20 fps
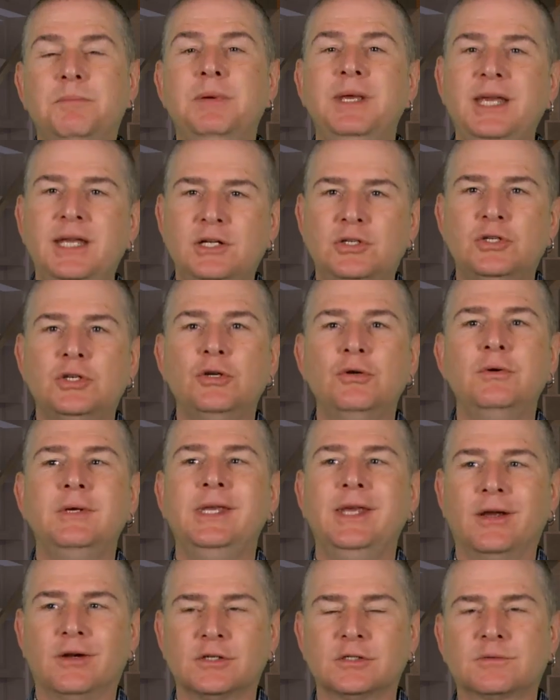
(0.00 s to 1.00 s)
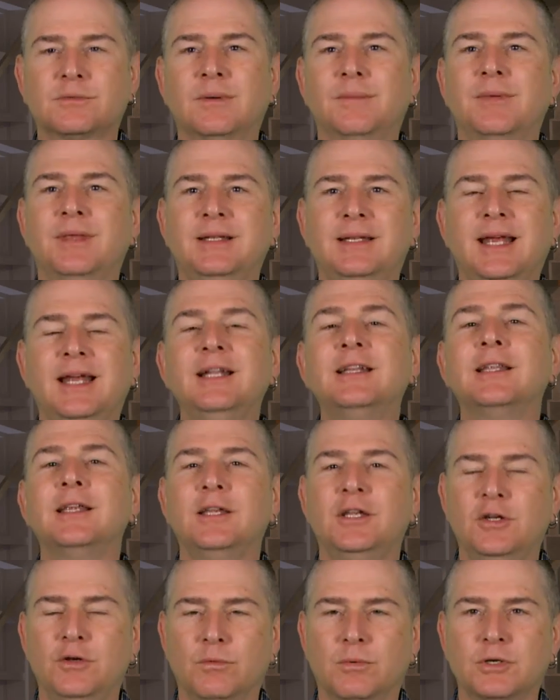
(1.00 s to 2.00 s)
be two years from the date that
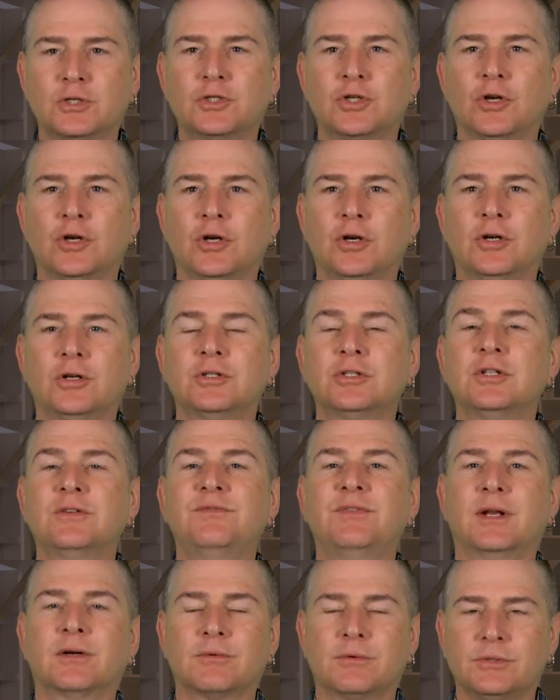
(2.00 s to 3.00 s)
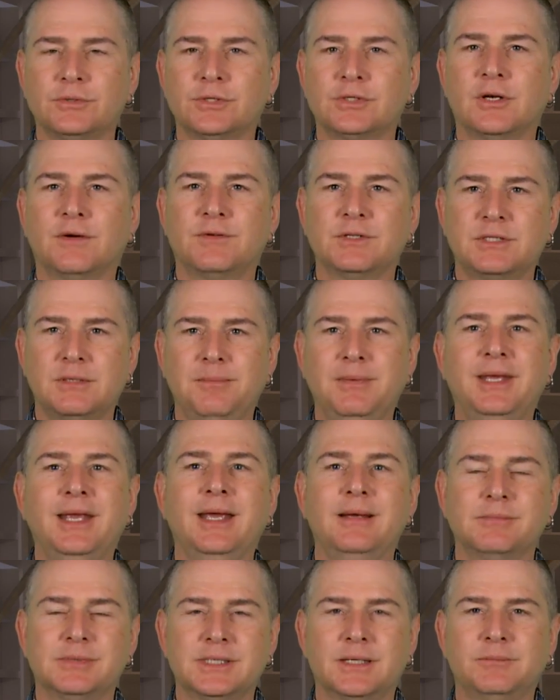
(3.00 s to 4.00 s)
you returned to federal service and
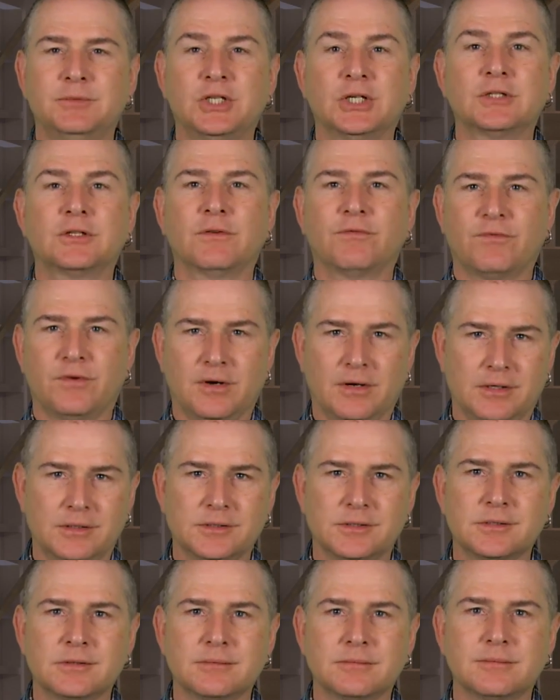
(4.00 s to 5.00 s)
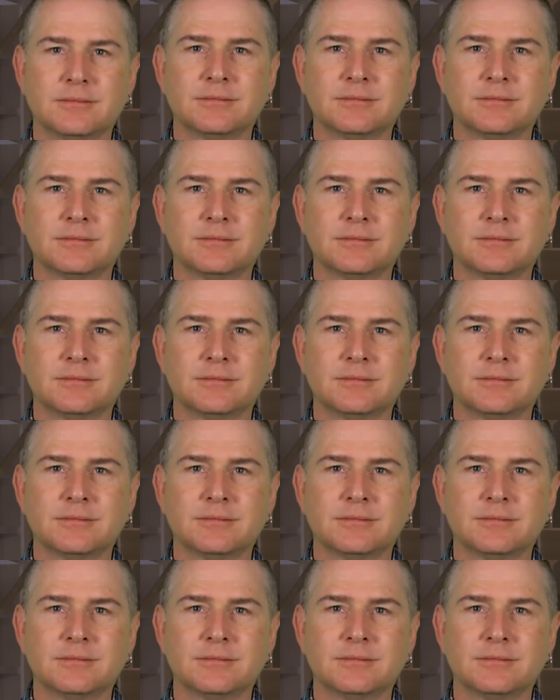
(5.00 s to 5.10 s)
became subject to FERS.